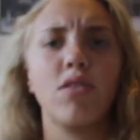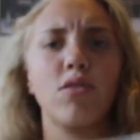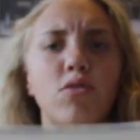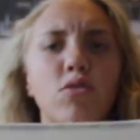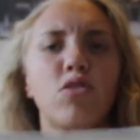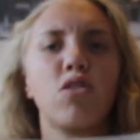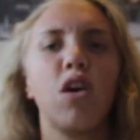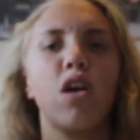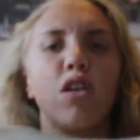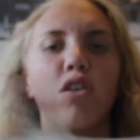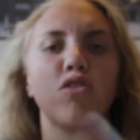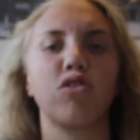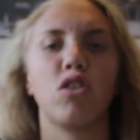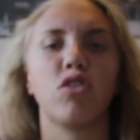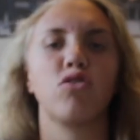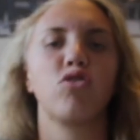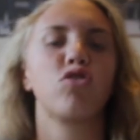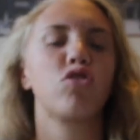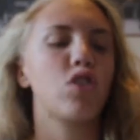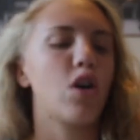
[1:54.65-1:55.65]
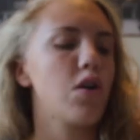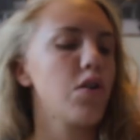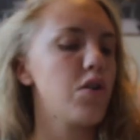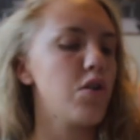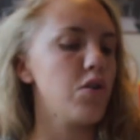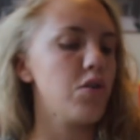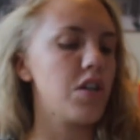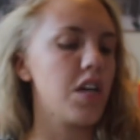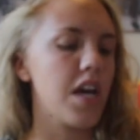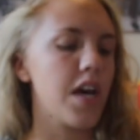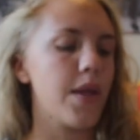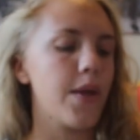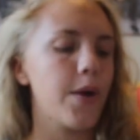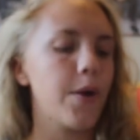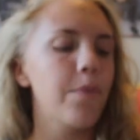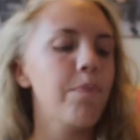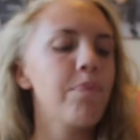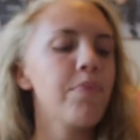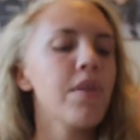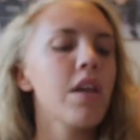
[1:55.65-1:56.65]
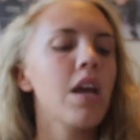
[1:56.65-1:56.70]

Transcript: those colors are so cute together